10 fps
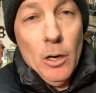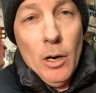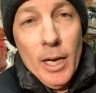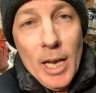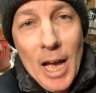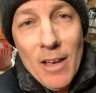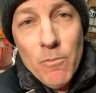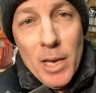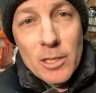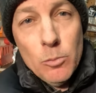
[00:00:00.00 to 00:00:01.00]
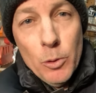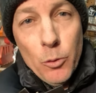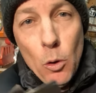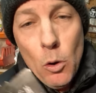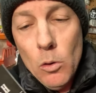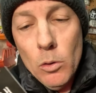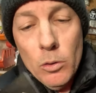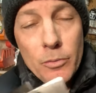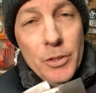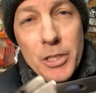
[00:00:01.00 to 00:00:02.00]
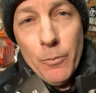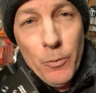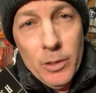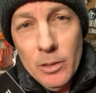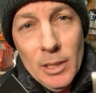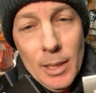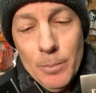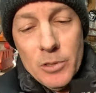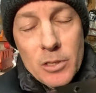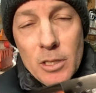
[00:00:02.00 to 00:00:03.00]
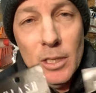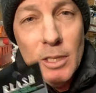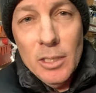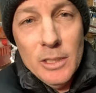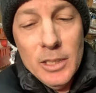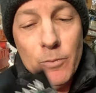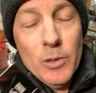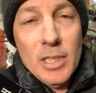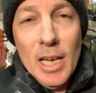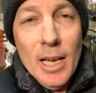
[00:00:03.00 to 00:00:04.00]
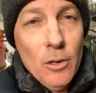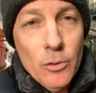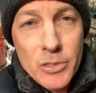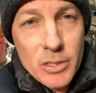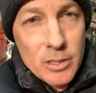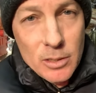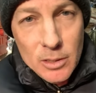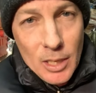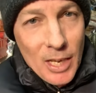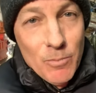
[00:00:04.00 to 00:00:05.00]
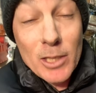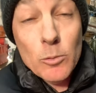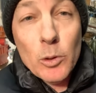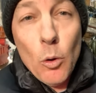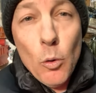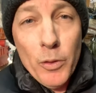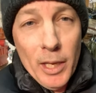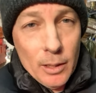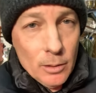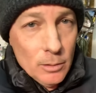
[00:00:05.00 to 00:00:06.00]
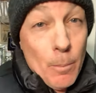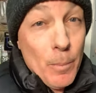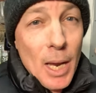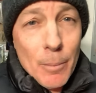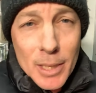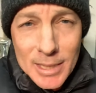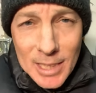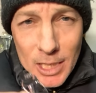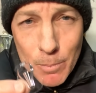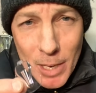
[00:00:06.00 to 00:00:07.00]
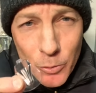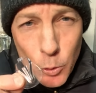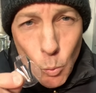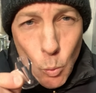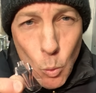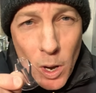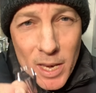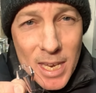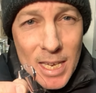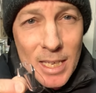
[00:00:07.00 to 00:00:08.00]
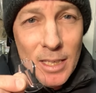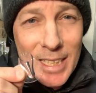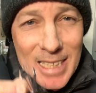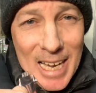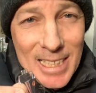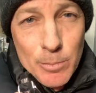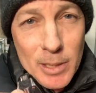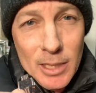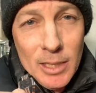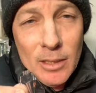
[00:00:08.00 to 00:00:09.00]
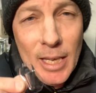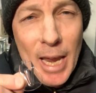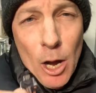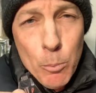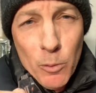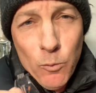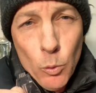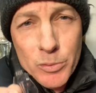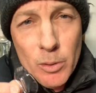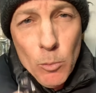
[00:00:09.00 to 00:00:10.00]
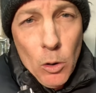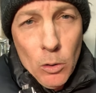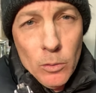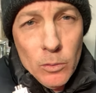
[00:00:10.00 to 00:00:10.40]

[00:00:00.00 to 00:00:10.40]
All right, I've messed with all the different lips, different tails. I've messed with the whole thing, but I'm gonna tell you about the one attachment that outperforms them all.